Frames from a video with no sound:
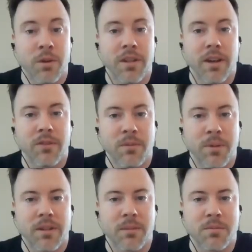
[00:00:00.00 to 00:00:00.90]
we definitely
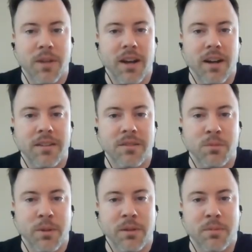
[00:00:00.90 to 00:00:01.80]
picked up some guys. We
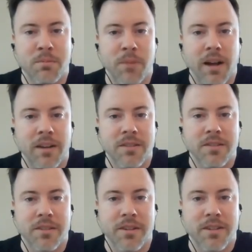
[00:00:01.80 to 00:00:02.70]
picked up some bodies
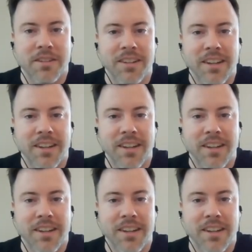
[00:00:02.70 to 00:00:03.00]
this year.